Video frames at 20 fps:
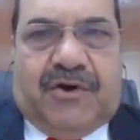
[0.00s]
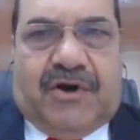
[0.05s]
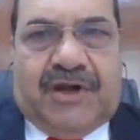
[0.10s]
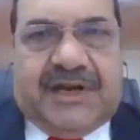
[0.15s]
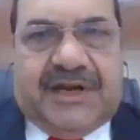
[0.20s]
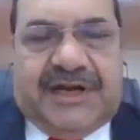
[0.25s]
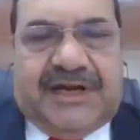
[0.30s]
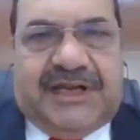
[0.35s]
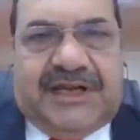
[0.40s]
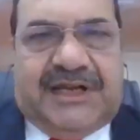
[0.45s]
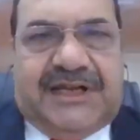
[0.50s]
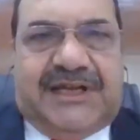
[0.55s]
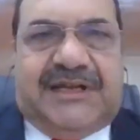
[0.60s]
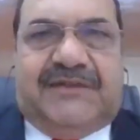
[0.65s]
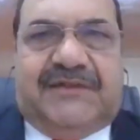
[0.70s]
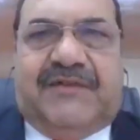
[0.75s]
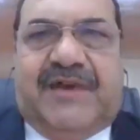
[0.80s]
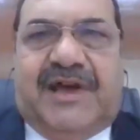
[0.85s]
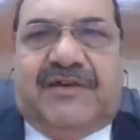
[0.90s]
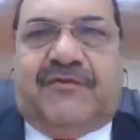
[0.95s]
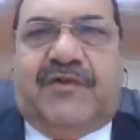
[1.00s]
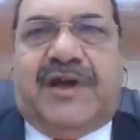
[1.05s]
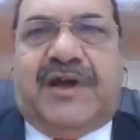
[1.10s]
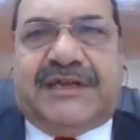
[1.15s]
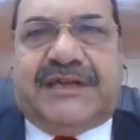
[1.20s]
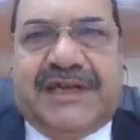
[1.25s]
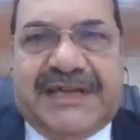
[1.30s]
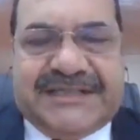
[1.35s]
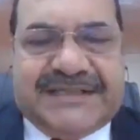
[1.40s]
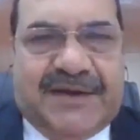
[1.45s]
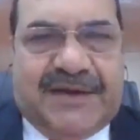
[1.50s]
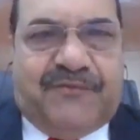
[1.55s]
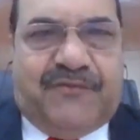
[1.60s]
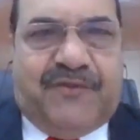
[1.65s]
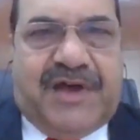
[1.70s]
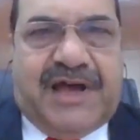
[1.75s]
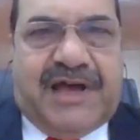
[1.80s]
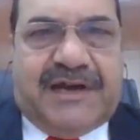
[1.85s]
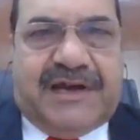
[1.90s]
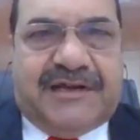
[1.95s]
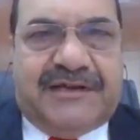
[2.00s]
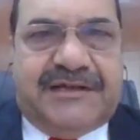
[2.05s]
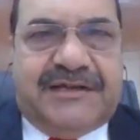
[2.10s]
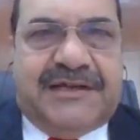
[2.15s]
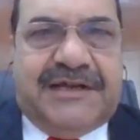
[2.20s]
already were working somewhere,